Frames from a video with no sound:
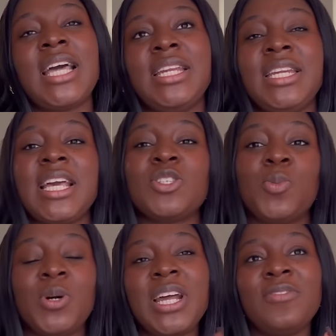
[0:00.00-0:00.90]
And then there are some
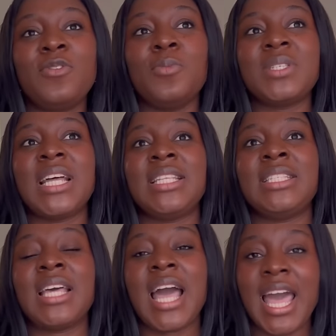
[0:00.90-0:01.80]
other forms that
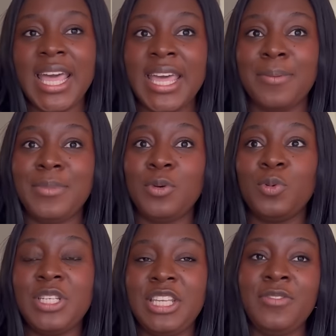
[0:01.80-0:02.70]
um, they
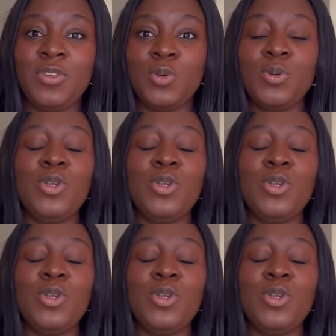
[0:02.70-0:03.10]
would give you.